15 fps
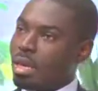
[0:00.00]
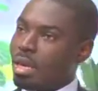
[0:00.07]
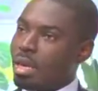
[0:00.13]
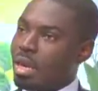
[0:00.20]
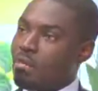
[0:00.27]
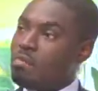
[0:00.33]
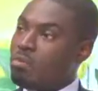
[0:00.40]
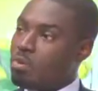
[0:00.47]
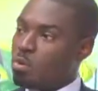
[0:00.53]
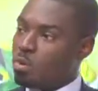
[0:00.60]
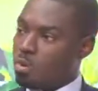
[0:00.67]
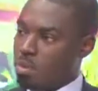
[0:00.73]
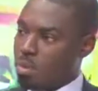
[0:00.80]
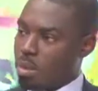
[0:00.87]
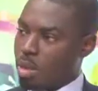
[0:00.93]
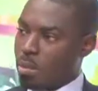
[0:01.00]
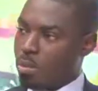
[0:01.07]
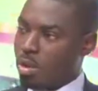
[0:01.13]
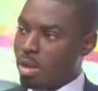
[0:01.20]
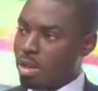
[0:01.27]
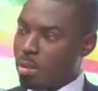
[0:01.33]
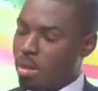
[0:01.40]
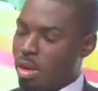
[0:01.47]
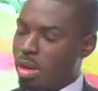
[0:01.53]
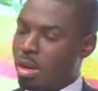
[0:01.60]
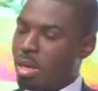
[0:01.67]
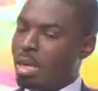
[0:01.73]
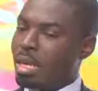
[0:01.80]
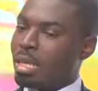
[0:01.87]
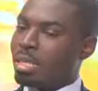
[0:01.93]
a form and ranima
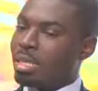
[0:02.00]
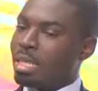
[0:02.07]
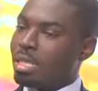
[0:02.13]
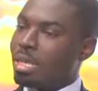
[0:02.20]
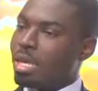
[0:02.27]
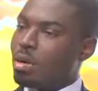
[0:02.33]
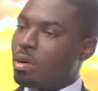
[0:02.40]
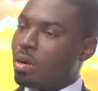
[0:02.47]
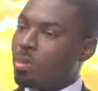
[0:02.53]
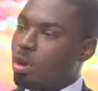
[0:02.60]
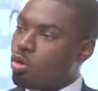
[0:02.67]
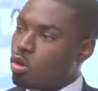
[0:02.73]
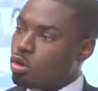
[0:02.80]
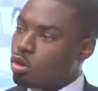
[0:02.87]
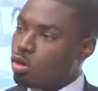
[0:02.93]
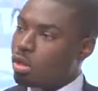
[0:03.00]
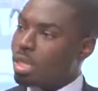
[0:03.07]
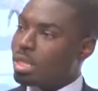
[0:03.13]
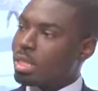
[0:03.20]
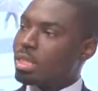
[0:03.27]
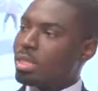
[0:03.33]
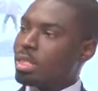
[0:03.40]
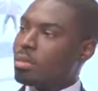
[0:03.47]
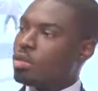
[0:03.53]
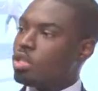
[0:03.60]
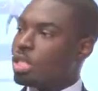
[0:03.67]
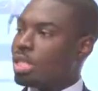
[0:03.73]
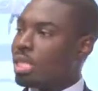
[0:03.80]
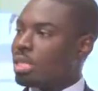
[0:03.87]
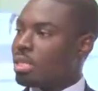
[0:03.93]
send you go through the system,
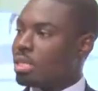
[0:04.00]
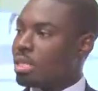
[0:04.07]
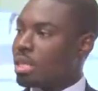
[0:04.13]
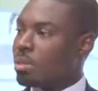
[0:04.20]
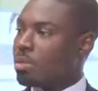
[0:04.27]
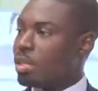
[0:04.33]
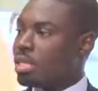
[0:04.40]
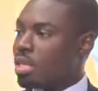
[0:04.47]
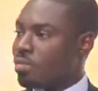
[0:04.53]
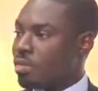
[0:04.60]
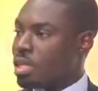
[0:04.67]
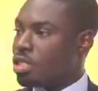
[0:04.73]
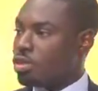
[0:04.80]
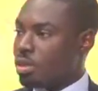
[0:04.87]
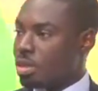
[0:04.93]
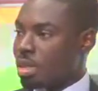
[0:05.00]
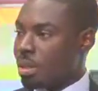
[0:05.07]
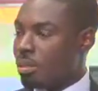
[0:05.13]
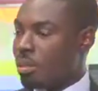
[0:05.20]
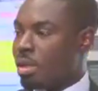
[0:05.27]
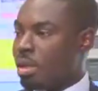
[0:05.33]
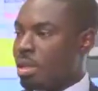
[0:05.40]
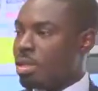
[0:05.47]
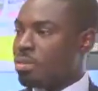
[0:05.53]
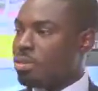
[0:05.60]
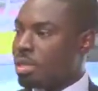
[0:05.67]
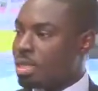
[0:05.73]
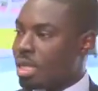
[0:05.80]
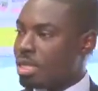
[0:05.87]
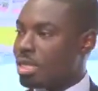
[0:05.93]
judicial system within a very short time.
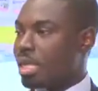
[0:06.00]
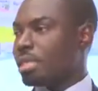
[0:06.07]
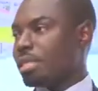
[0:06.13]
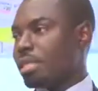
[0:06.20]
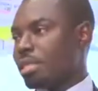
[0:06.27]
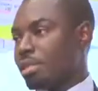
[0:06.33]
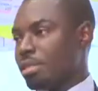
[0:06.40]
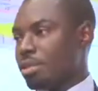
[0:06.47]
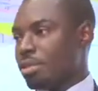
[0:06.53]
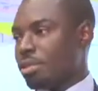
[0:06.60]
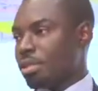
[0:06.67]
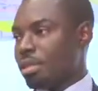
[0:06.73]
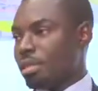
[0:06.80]
When you justice and so.